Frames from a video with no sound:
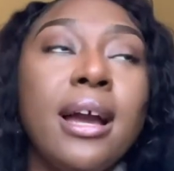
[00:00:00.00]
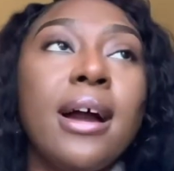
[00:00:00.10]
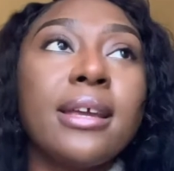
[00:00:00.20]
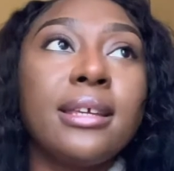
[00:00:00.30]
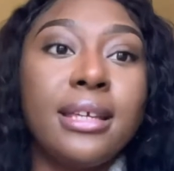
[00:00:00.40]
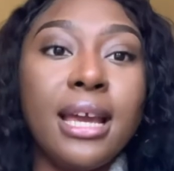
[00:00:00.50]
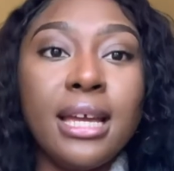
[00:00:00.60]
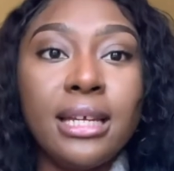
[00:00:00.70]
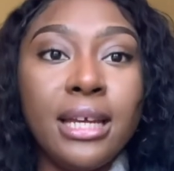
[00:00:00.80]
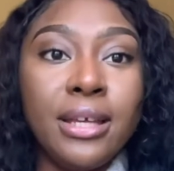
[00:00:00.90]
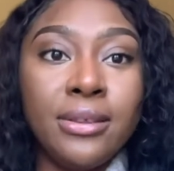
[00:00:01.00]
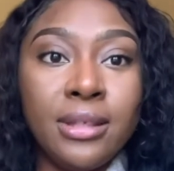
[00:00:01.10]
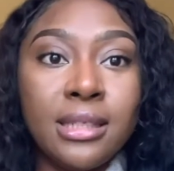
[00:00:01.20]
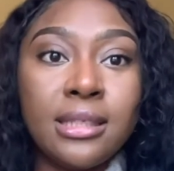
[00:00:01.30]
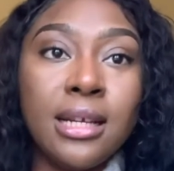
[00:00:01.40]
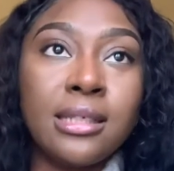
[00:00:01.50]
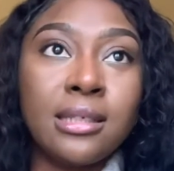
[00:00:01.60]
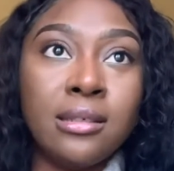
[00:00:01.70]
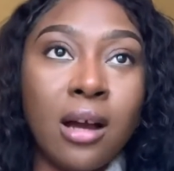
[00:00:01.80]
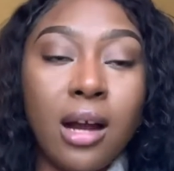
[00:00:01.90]
Again, this
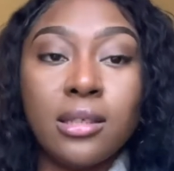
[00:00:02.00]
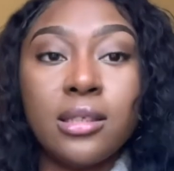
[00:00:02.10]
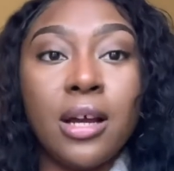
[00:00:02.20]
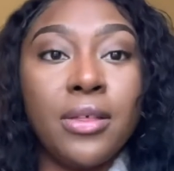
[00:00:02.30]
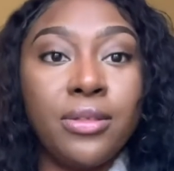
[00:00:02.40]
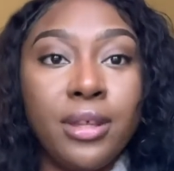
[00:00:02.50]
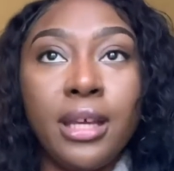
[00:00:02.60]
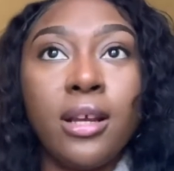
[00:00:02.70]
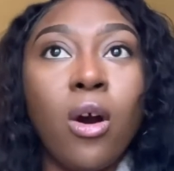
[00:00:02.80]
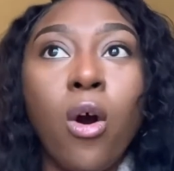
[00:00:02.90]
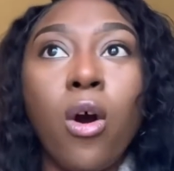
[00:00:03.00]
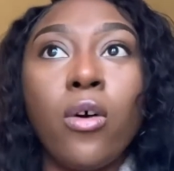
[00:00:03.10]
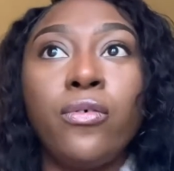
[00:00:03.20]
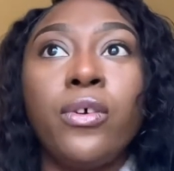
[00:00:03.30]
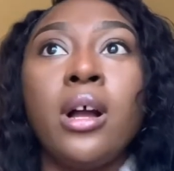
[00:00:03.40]
is not a thing of